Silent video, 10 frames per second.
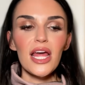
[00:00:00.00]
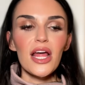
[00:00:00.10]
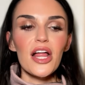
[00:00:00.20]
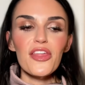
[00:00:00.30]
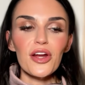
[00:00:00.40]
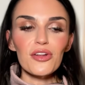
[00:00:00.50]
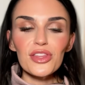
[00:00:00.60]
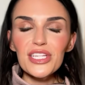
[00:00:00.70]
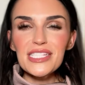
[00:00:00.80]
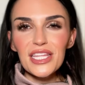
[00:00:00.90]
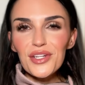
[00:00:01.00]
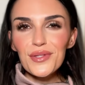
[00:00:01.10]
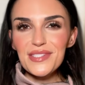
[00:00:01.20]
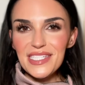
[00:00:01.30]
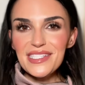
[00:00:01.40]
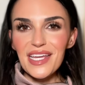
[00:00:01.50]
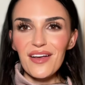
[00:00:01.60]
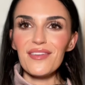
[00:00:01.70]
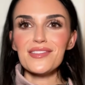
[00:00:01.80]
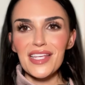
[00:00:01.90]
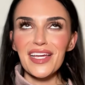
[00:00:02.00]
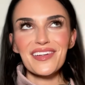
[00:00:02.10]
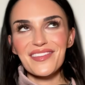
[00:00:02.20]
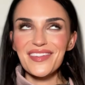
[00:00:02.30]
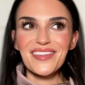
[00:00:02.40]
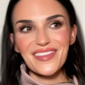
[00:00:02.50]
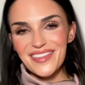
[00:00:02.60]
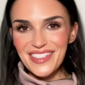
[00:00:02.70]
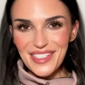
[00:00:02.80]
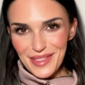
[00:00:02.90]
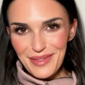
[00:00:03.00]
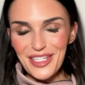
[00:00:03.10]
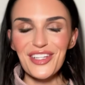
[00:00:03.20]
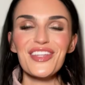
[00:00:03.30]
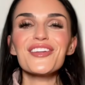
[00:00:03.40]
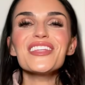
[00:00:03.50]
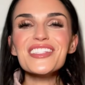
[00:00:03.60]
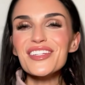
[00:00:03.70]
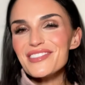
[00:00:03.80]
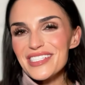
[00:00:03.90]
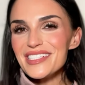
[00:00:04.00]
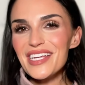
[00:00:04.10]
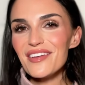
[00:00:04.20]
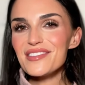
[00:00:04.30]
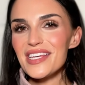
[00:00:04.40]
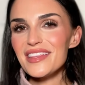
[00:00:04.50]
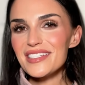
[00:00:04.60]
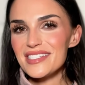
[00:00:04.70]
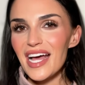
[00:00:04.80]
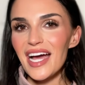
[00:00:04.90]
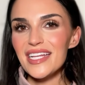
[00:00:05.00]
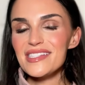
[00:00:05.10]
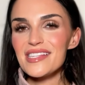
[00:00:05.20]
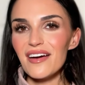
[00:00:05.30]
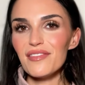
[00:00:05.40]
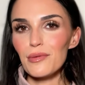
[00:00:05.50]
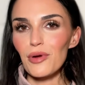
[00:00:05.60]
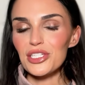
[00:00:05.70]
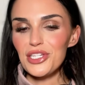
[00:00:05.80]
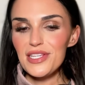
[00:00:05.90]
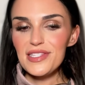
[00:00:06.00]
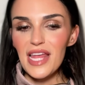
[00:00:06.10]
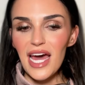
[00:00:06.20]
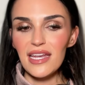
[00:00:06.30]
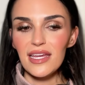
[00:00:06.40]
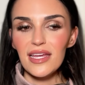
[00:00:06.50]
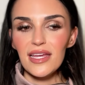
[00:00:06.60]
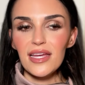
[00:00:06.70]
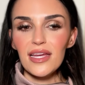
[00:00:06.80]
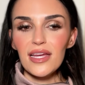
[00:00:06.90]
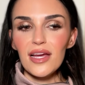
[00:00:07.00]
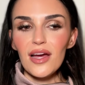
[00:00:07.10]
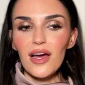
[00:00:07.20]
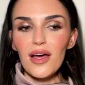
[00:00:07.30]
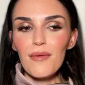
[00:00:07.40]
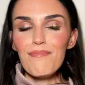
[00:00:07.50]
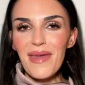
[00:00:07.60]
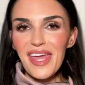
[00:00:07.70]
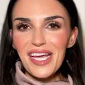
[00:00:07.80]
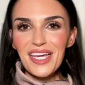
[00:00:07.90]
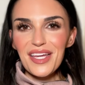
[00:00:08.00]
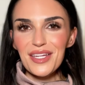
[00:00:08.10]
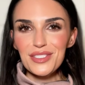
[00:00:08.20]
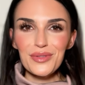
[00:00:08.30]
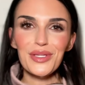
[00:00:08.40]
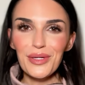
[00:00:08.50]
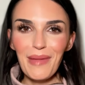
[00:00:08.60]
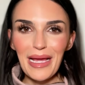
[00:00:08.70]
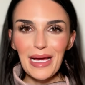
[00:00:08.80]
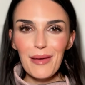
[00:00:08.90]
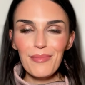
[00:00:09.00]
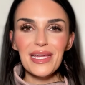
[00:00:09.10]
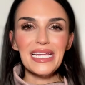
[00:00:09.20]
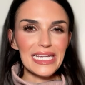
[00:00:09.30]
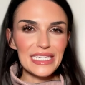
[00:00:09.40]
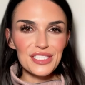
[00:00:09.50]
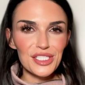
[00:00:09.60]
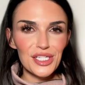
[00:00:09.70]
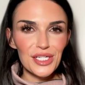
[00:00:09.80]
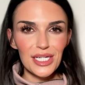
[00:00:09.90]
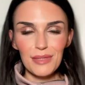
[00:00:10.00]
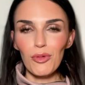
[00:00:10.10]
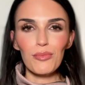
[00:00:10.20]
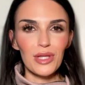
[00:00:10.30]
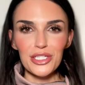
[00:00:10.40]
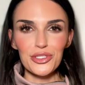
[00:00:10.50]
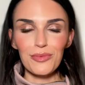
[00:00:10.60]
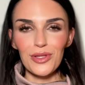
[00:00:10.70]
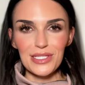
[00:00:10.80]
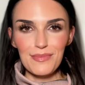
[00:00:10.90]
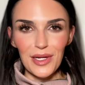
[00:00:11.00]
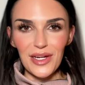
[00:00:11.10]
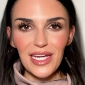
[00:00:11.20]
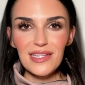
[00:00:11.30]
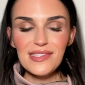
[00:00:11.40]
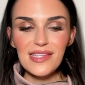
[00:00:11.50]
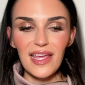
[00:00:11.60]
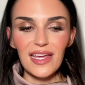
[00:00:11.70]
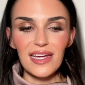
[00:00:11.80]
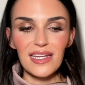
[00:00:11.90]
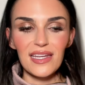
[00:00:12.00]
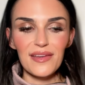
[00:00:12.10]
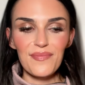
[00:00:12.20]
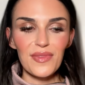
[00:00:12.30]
There are these little details, like Details by Tati. There are these little details in the designs of the brushes that make doing your makeup an easier and more pleasurable experience. And